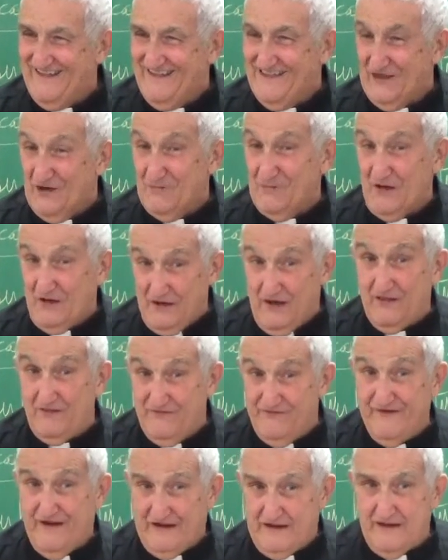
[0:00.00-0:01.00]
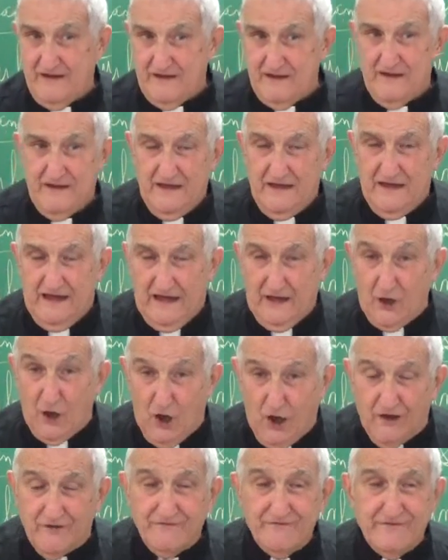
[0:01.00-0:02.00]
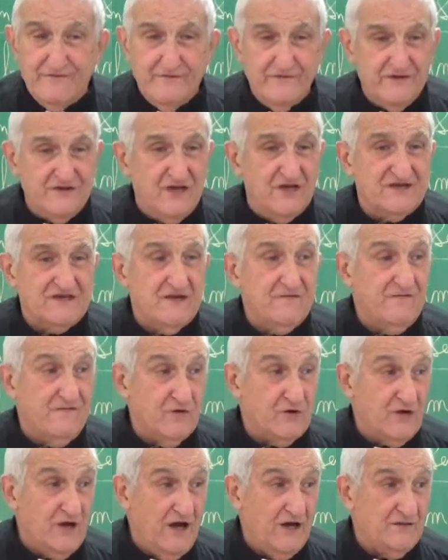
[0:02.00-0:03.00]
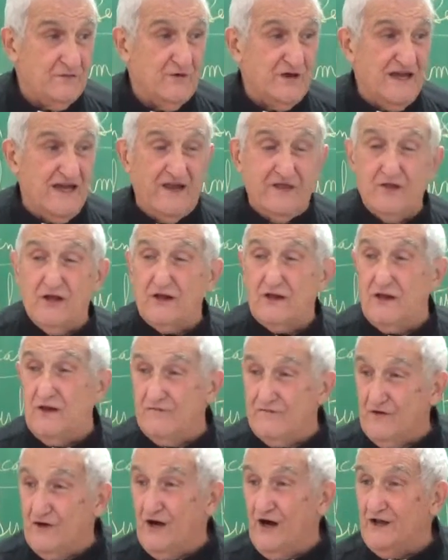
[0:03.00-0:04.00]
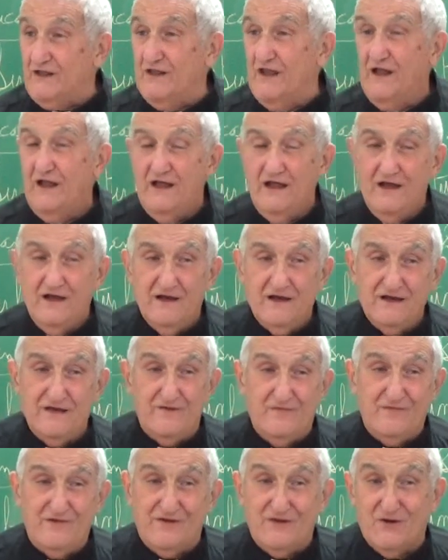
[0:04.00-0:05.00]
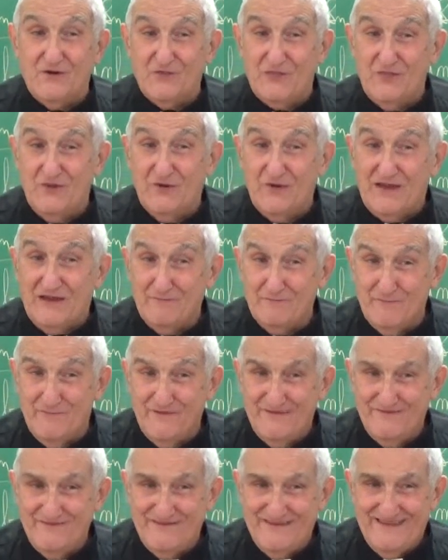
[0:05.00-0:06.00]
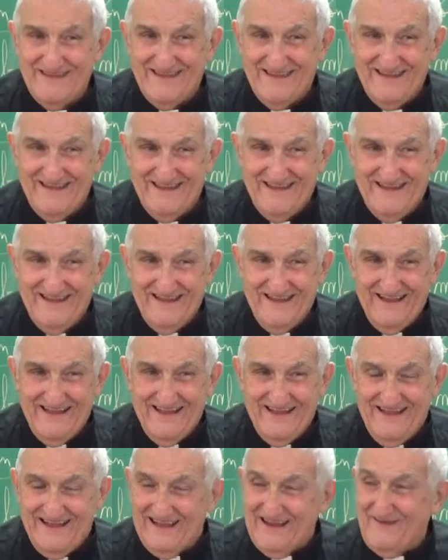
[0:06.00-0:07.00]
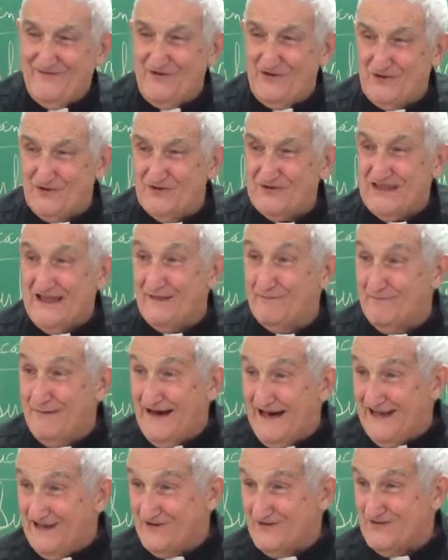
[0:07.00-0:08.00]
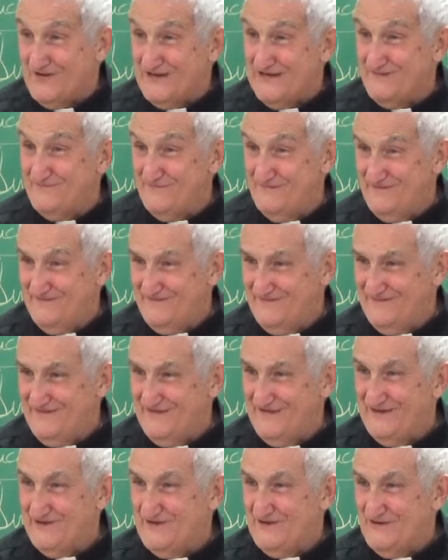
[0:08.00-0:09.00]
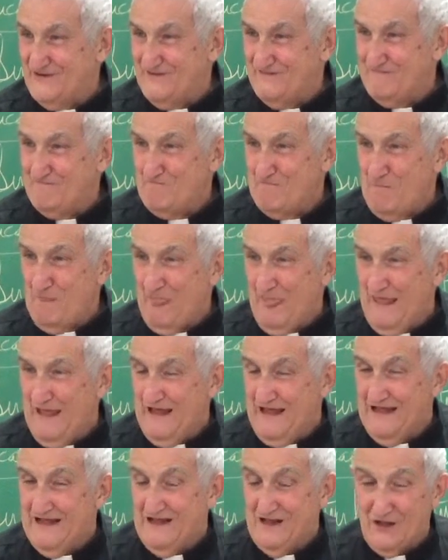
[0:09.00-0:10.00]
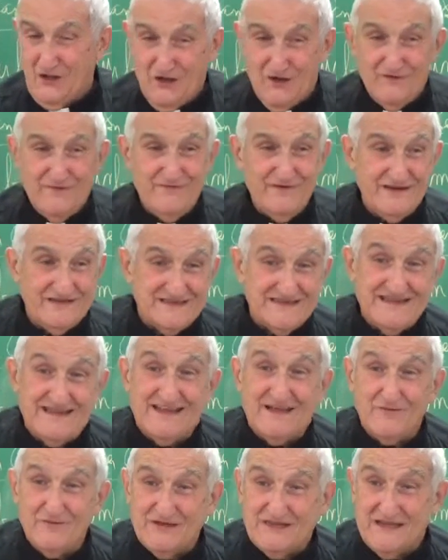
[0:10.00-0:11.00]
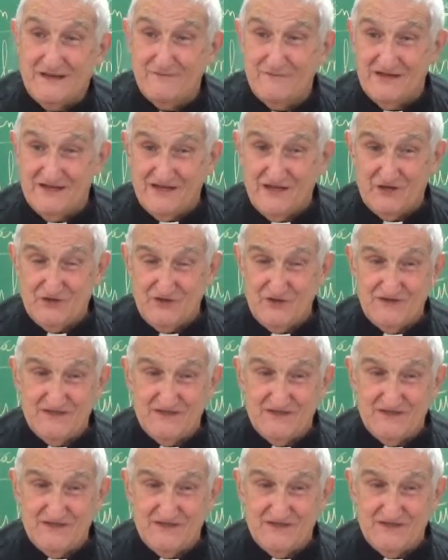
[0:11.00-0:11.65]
No, but in fact, love is the same for God. We cannot love God if we don't know Him. If we don't admire Him, you know. Love is linked with admiration.